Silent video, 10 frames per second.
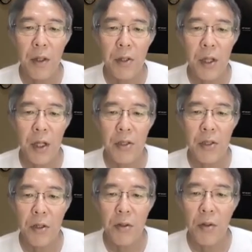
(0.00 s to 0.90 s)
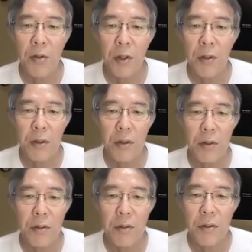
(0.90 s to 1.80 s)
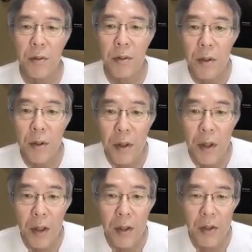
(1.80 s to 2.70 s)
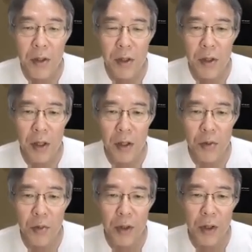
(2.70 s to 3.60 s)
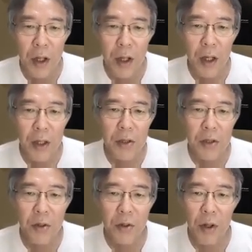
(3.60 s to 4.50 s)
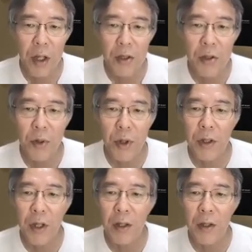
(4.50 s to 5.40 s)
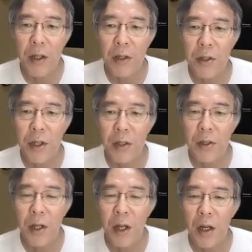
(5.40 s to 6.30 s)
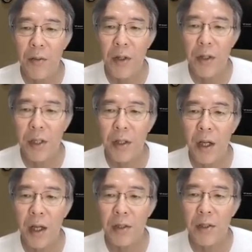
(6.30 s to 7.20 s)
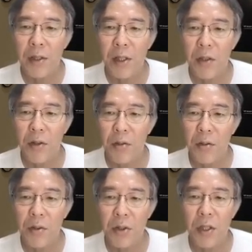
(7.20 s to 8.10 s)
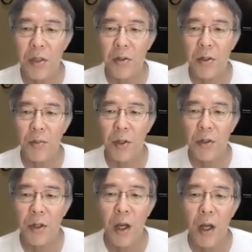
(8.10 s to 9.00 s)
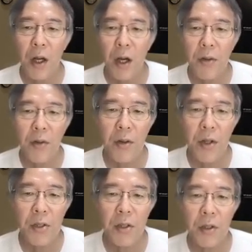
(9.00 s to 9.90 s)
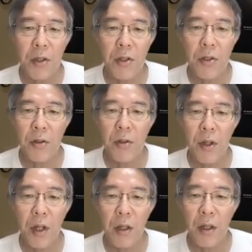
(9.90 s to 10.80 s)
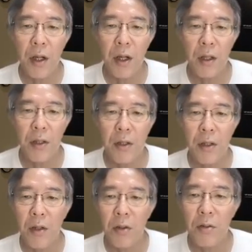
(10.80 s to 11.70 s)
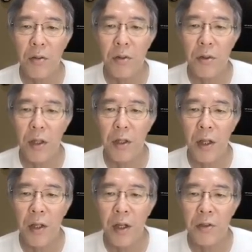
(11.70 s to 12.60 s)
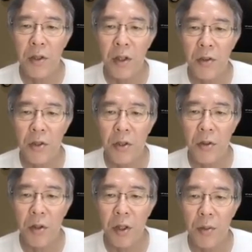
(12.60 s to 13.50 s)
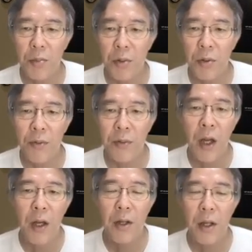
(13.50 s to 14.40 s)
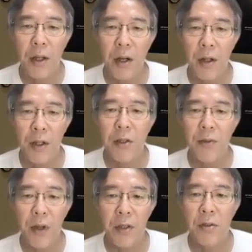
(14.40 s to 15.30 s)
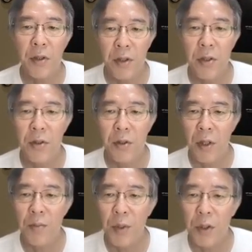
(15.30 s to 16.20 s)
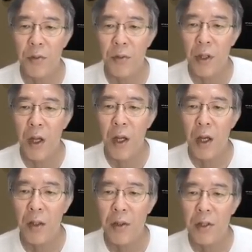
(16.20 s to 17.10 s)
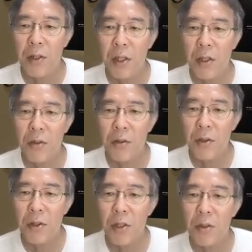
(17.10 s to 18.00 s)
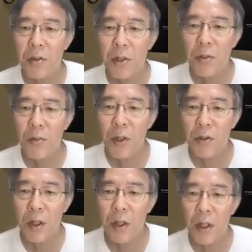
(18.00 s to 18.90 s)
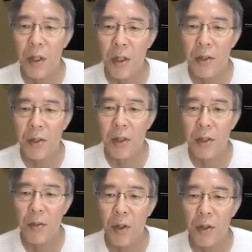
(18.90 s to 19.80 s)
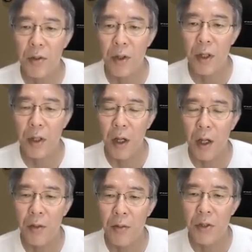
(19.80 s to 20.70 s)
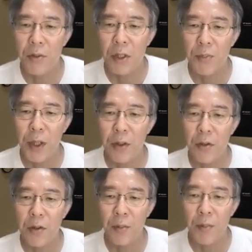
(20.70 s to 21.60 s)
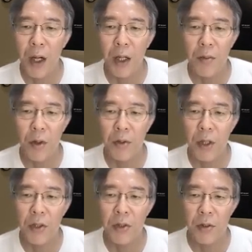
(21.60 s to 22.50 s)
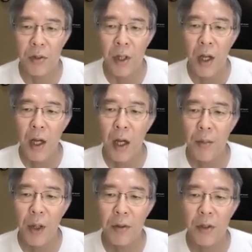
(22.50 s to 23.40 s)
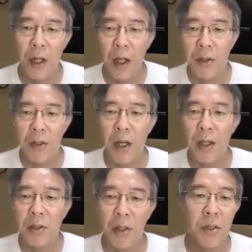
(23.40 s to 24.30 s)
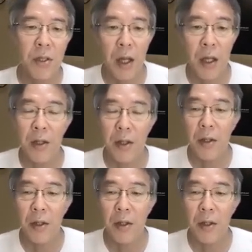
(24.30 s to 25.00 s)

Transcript: this H0 and this is H1. H0, H1, and HS, everything has Z2 cross Z2 symmetry. Under this condition, then uh, they concluded, and actually Yoshiko Ogata proved that there is a phase transition in between. And this Z2 cross Z2 symmetry is the symmetry uh, with respect to the pi rotations about the x-axis and,